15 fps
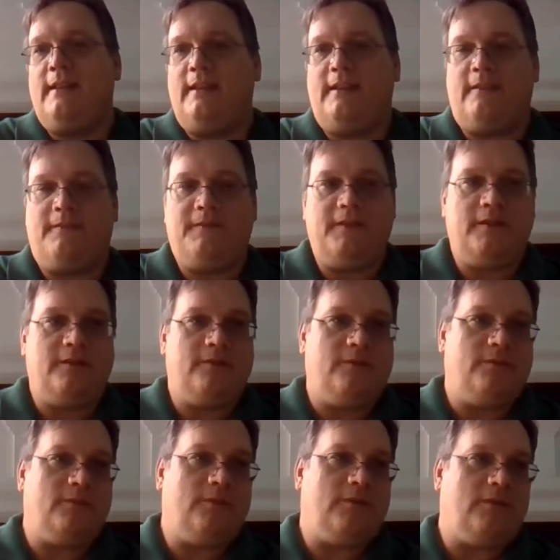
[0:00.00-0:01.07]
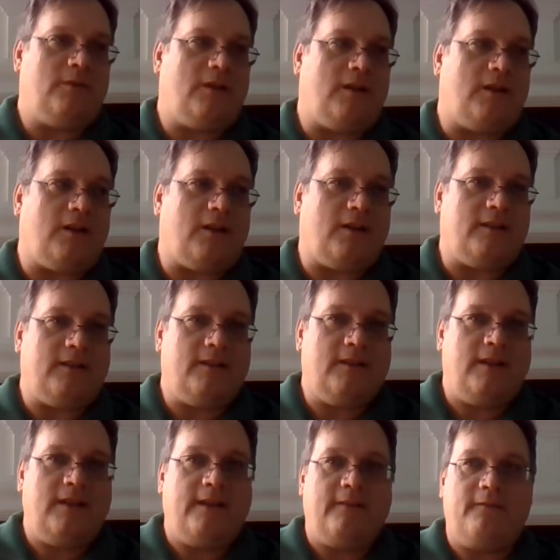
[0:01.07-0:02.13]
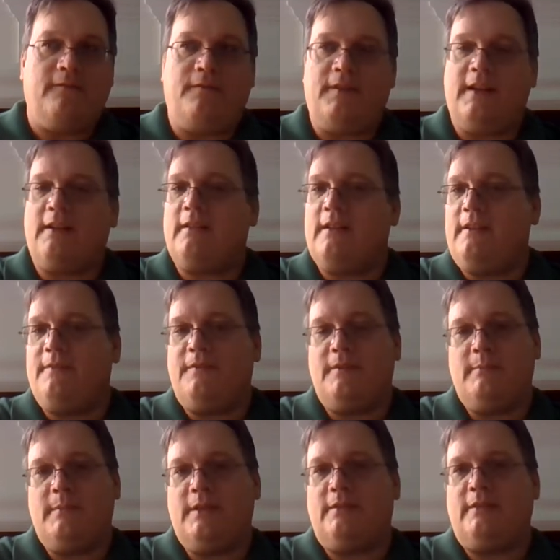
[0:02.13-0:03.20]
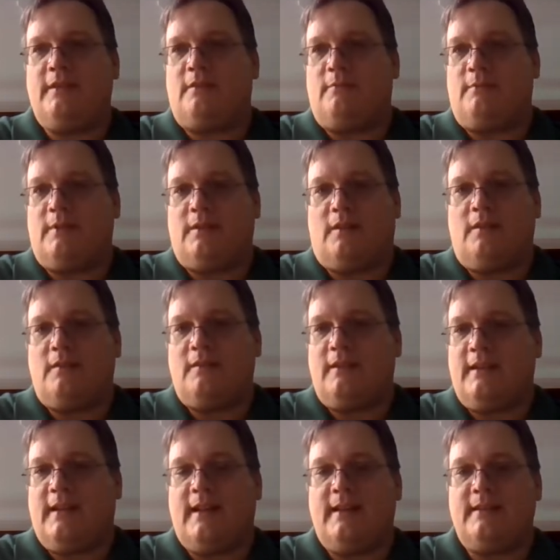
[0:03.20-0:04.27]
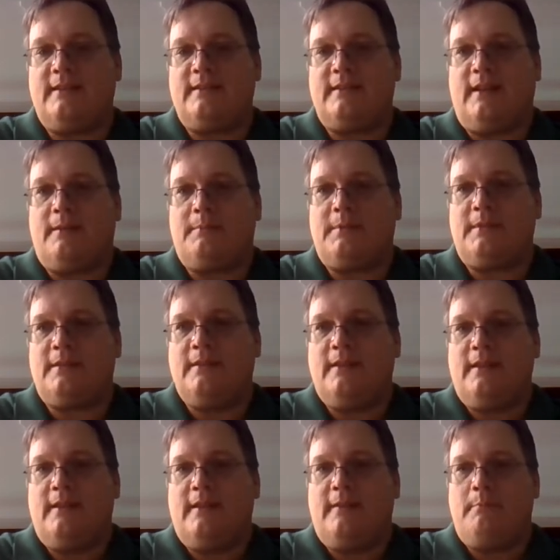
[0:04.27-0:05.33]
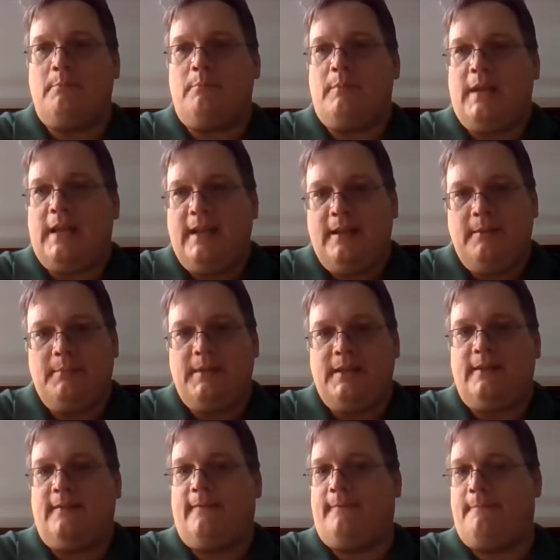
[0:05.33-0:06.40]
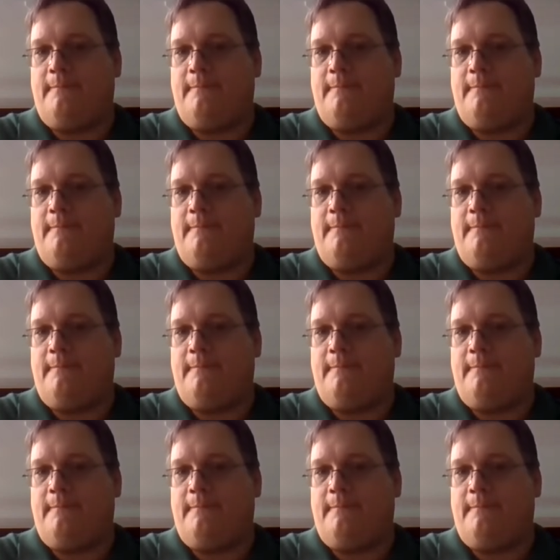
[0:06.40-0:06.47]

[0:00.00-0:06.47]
if you are very familiar with all the concepts, maybe